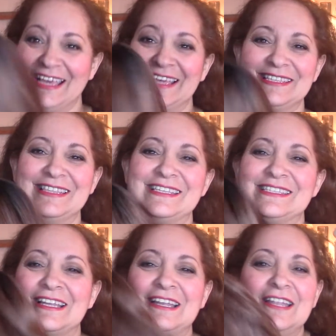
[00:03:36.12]
Isn't this
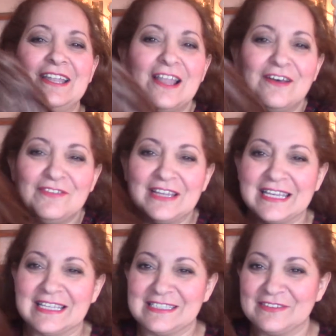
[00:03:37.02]
the
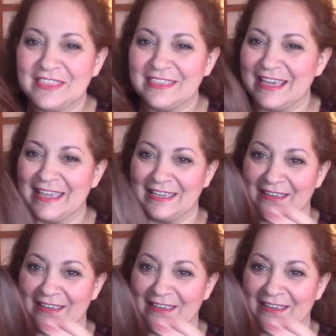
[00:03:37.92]
loveliest thing?